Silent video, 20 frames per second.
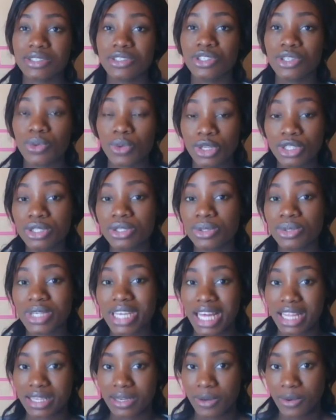you want to
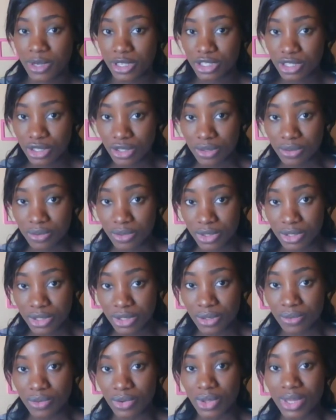look at the question
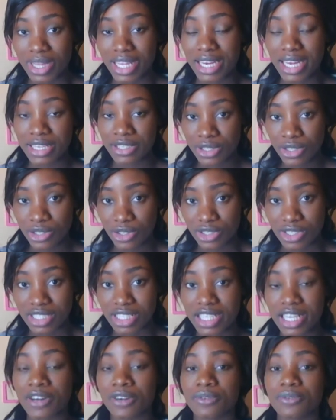first of all and ask
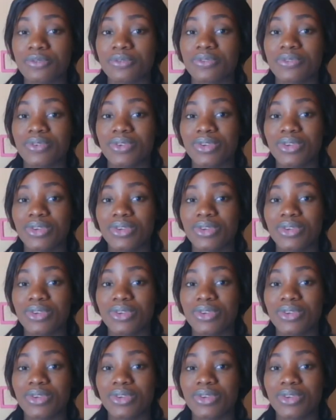yourself,